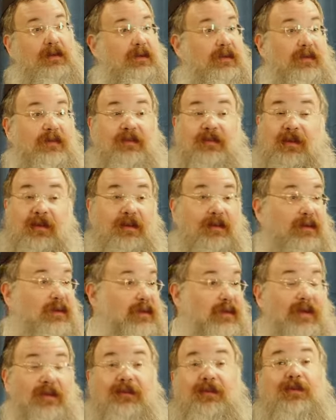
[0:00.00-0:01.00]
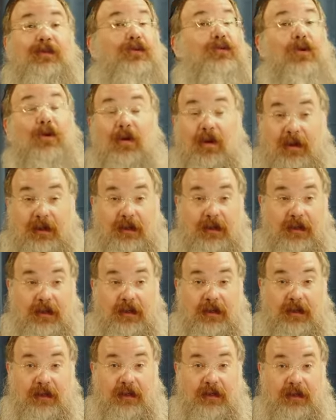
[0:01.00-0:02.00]
Your son isn't gone.
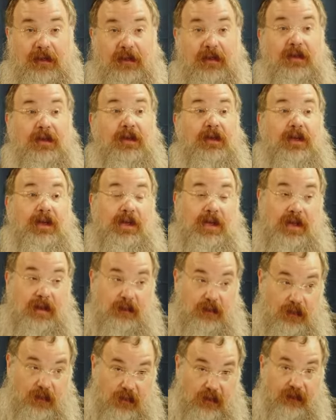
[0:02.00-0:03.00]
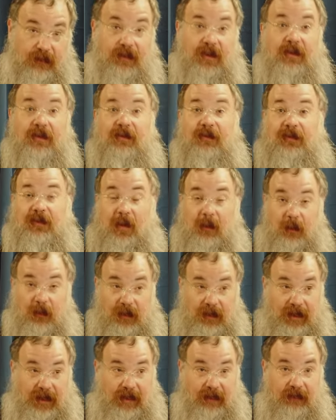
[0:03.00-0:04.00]
He moved
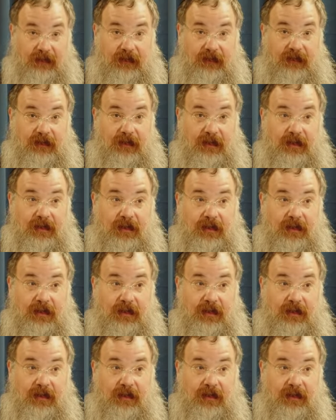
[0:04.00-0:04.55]
somewhere else,